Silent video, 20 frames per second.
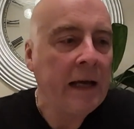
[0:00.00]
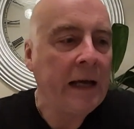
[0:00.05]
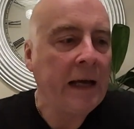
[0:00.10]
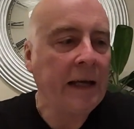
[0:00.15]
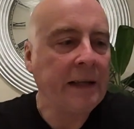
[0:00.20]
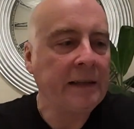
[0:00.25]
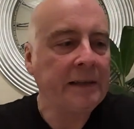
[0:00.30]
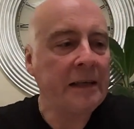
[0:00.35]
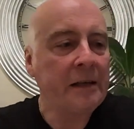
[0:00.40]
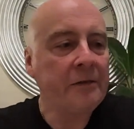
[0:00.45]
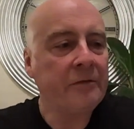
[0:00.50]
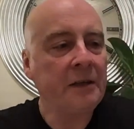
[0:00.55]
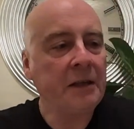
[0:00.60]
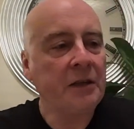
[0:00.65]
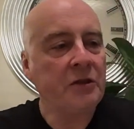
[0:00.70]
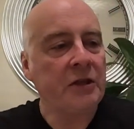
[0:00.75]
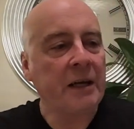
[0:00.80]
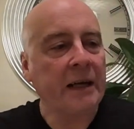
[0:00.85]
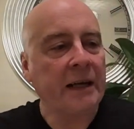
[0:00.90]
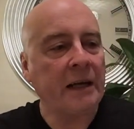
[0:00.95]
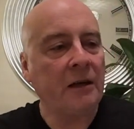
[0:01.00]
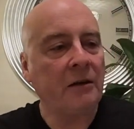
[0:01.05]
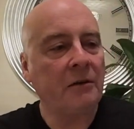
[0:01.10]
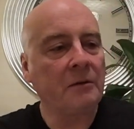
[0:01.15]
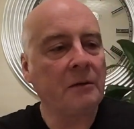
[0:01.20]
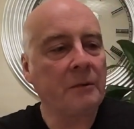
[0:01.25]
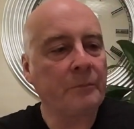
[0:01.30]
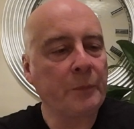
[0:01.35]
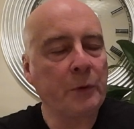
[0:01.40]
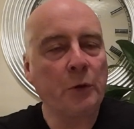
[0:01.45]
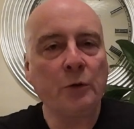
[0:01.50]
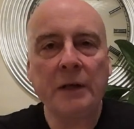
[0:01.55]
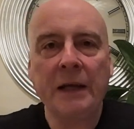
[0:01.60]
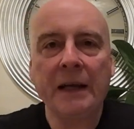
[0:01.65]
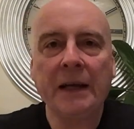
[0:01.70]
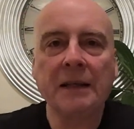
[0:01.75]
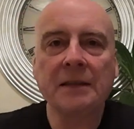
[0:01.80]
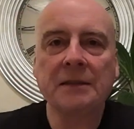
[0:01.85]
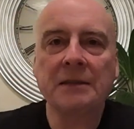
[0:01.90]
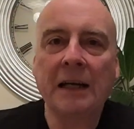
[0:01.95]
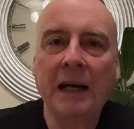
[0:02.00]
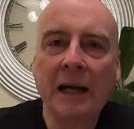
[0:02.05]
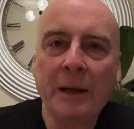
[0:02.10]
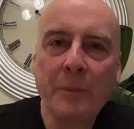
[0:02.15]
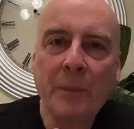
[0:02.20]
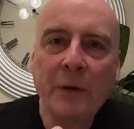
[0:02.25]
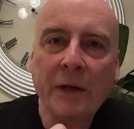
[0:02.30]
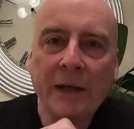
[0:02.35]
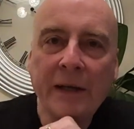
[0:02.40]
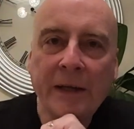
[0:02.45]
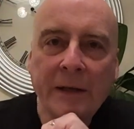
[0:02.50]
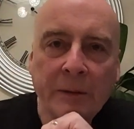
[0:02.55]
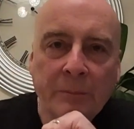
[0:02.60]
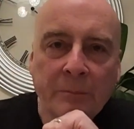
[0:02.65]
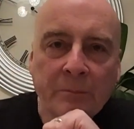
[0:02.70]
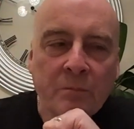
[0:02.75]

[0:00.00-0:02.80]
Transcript: and definitely check out Bootleggers IPA